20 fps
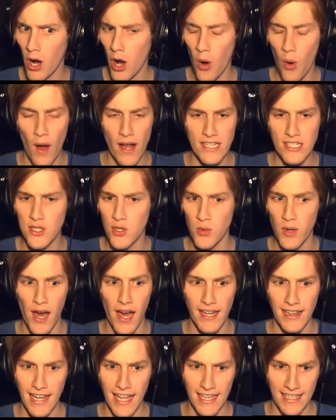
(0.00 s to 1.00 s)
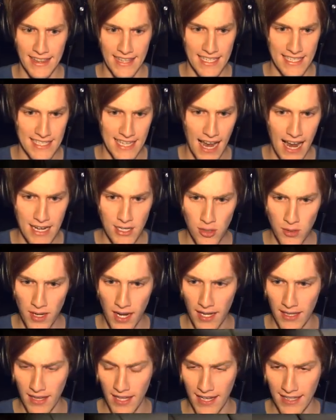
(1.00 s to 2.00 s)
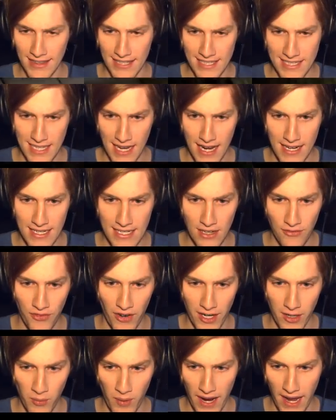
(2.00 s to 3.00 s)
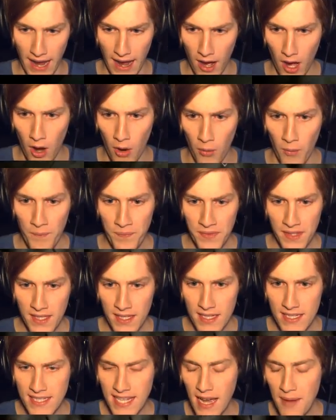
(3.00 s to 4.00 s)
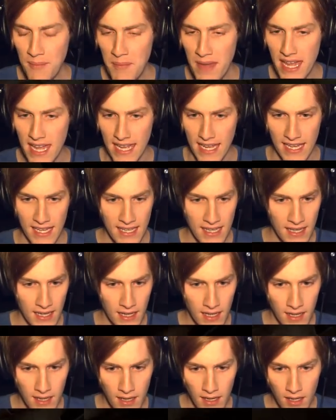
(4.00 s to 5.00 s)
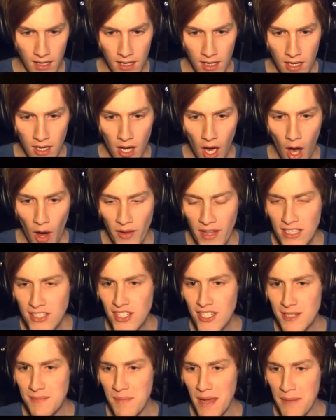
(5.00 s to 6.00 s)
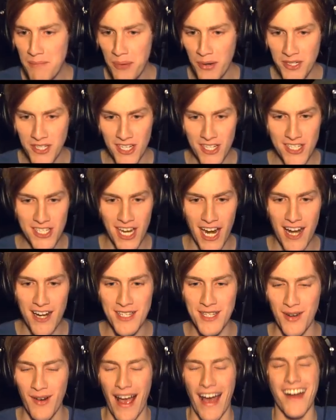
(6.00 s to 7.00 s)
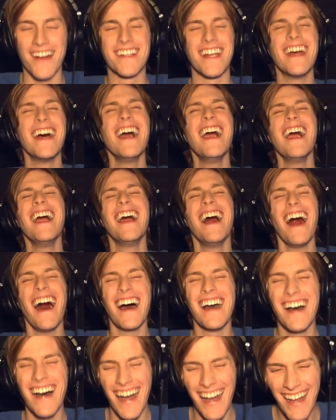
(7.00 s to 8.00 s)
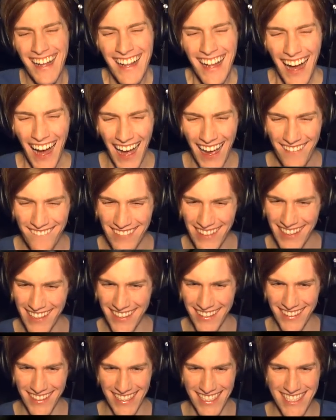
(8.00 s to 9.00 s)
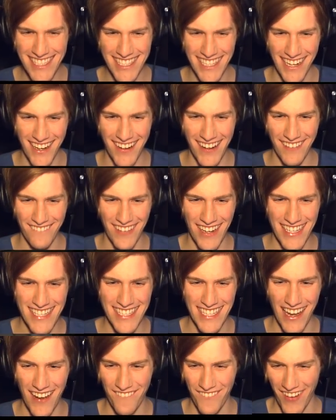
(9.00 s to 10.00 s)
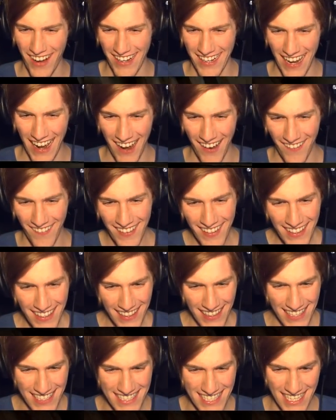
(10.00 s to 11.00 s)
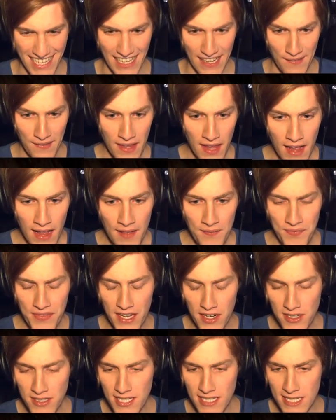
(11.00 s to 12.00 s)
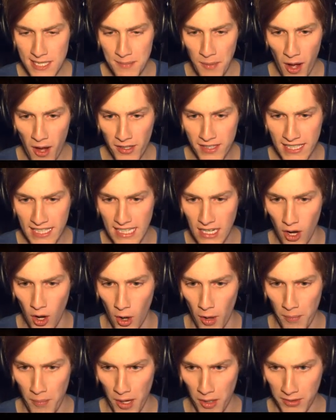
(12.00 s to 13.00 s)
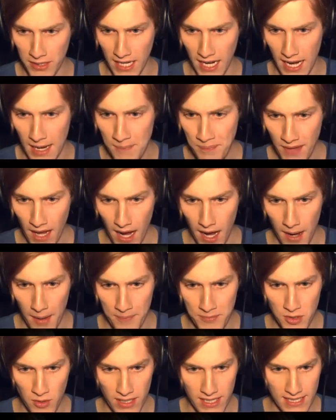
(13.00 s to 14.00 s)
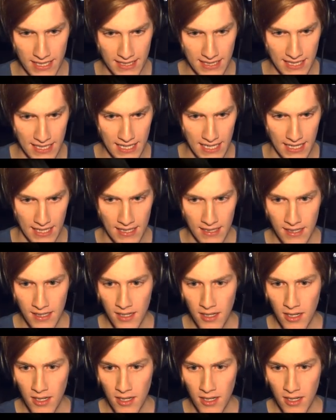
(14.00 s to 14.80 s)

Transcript: Oh, I do not like this. I do not like this. I need to find a way out. Oh, is that me? Oh, that's just me pushing chairs around. I am literally scaring myself right now. Let's see. There's a small keyhole. Okay. Um, do I need a key?